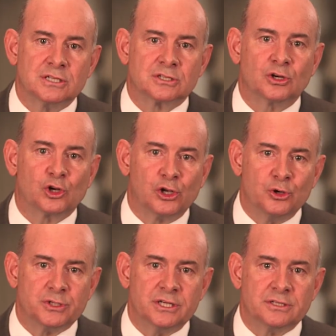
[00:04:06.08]
is
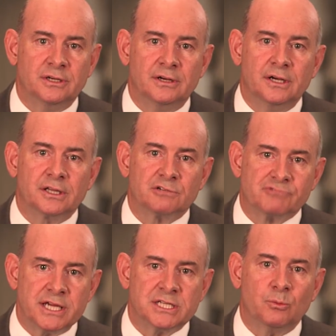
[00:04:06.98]
concluded, the
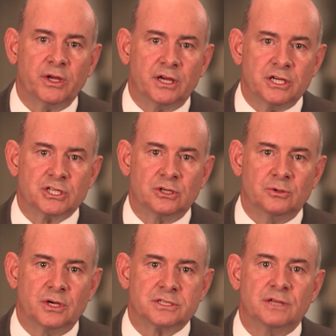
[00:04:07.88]
rating we
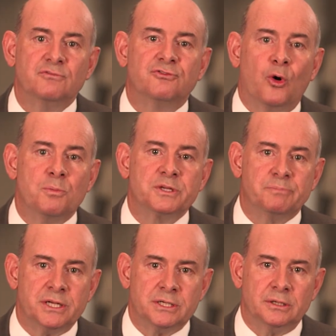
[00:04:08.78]
issue is an informed
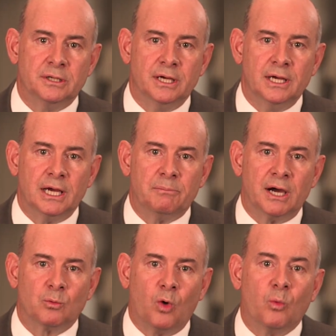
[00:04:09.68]
opinion
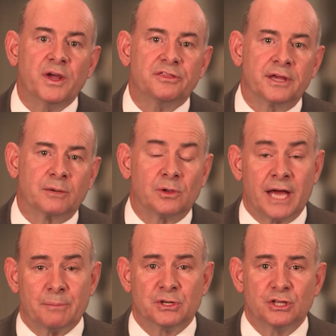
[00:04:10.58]
about what we think will
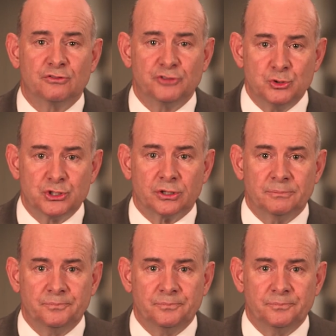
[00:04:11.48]
happen in the future.